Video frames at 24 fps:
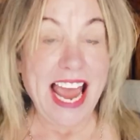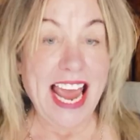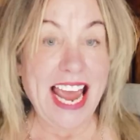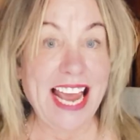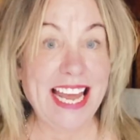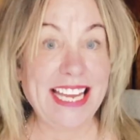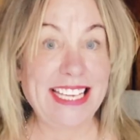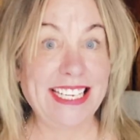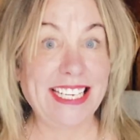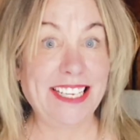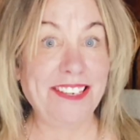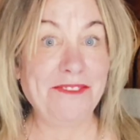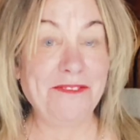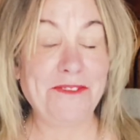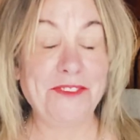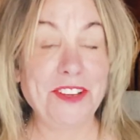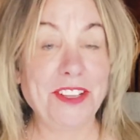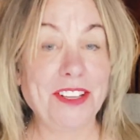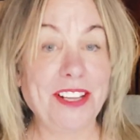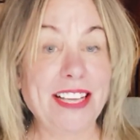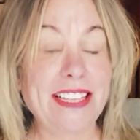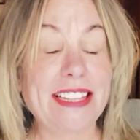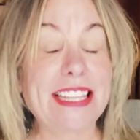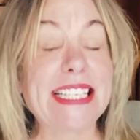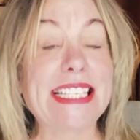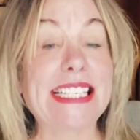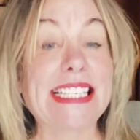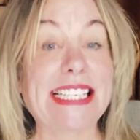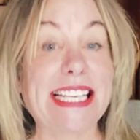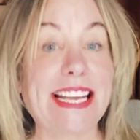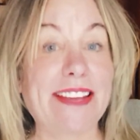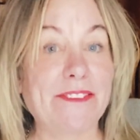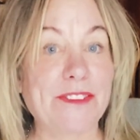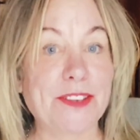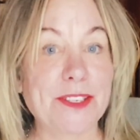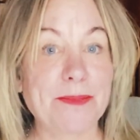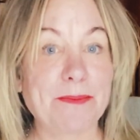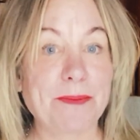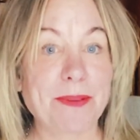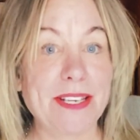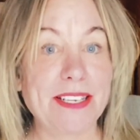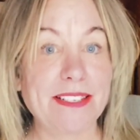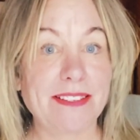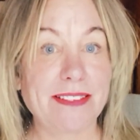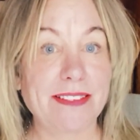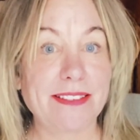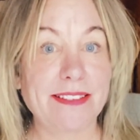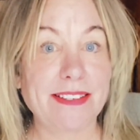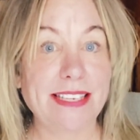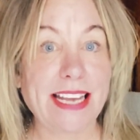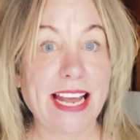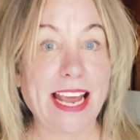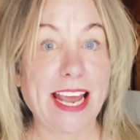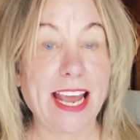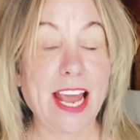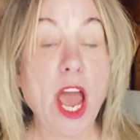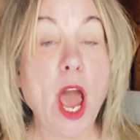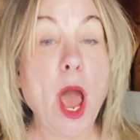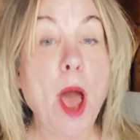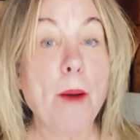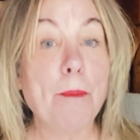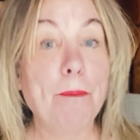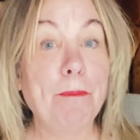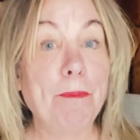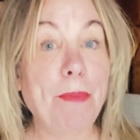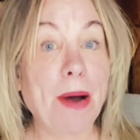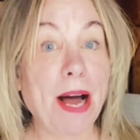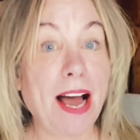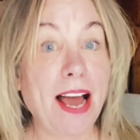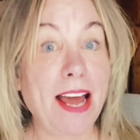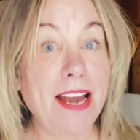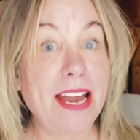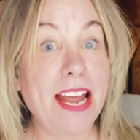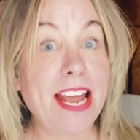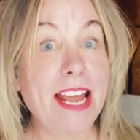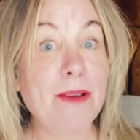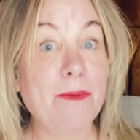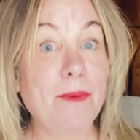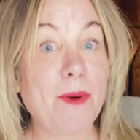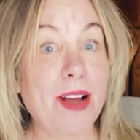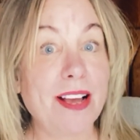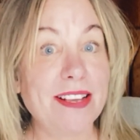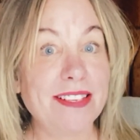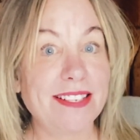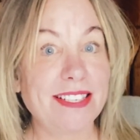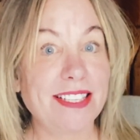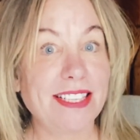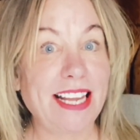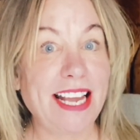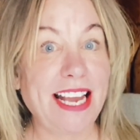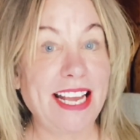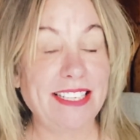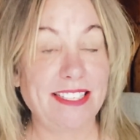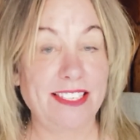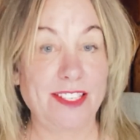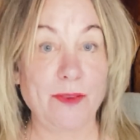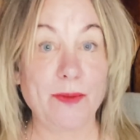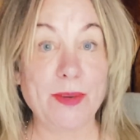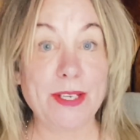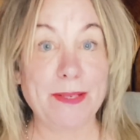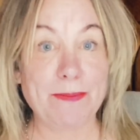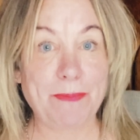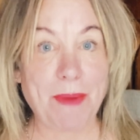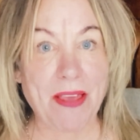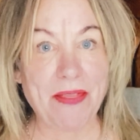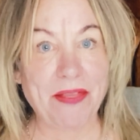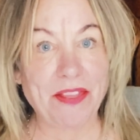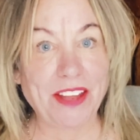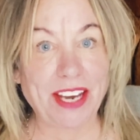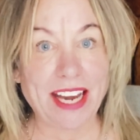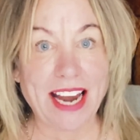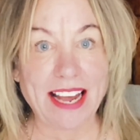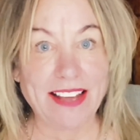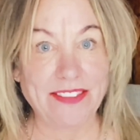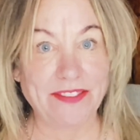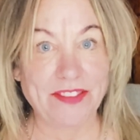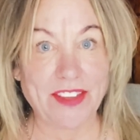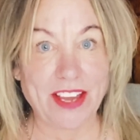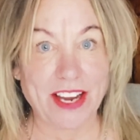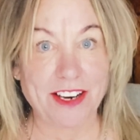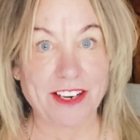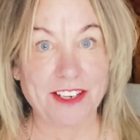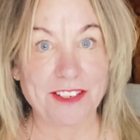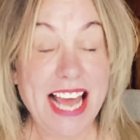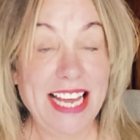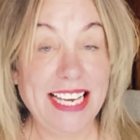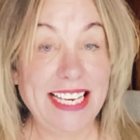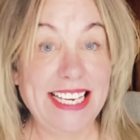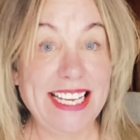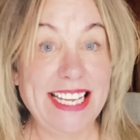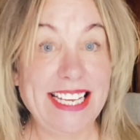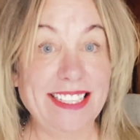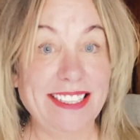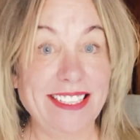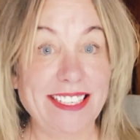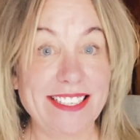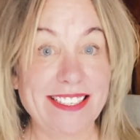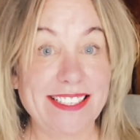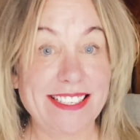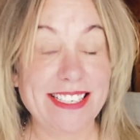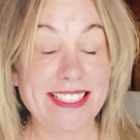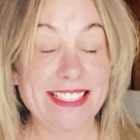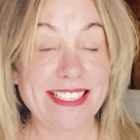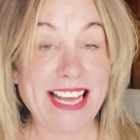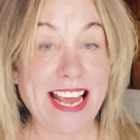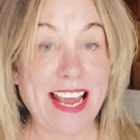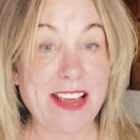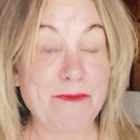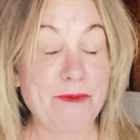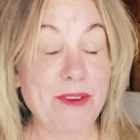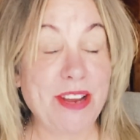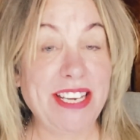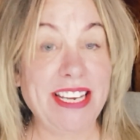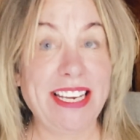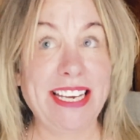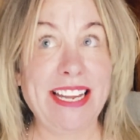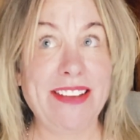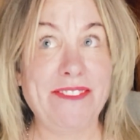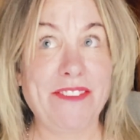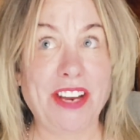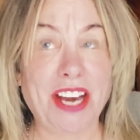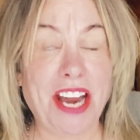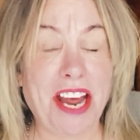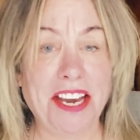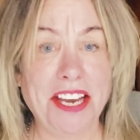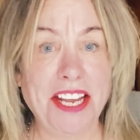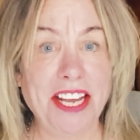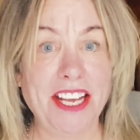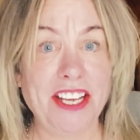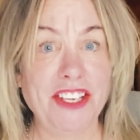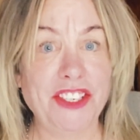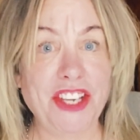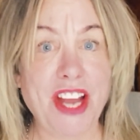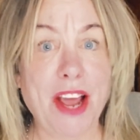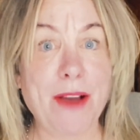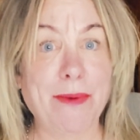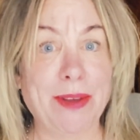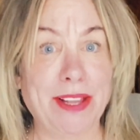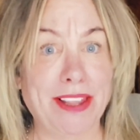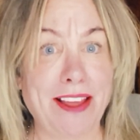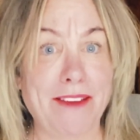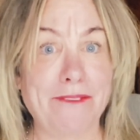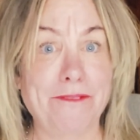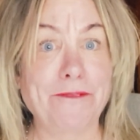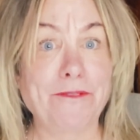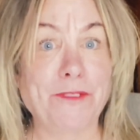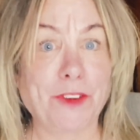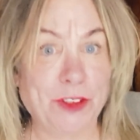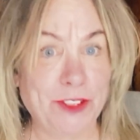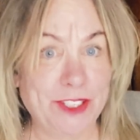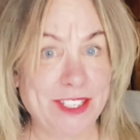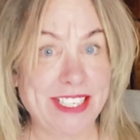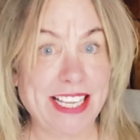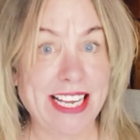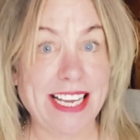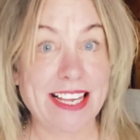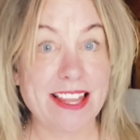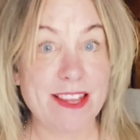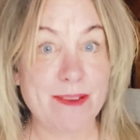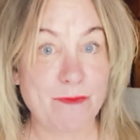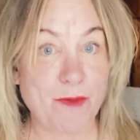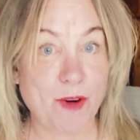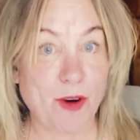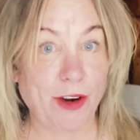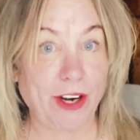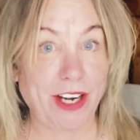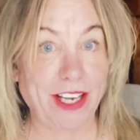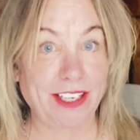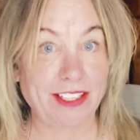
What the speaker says: It didn't feel like the safest place to stay, but it was late, so we spent the night there. Needless to say, we didn't even unhitch and we left first thing in the morning.